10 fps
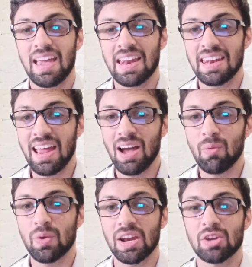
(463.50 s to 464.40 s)
And
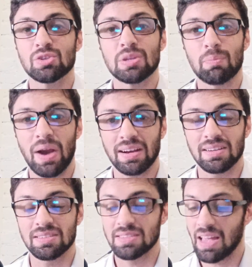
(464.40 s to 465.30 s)
now we're going to do some
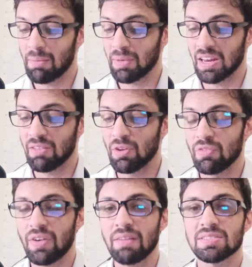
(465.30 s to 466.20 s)
practice. I'm going to give you
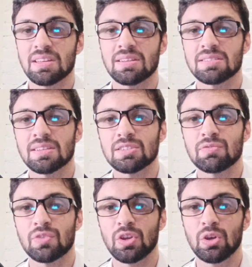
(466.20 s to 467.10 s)
5 sentences
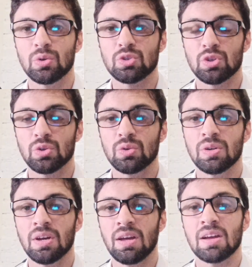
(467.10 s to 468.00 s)
for you
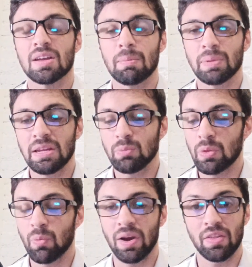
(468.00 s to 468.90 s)
to complete
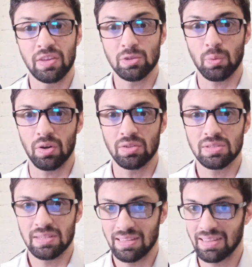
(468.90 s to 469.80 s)
with one of these
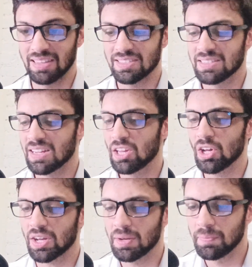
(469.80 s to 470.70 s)
words. Let's take a
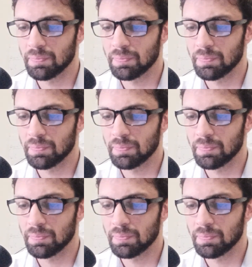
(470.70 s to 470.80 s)
look.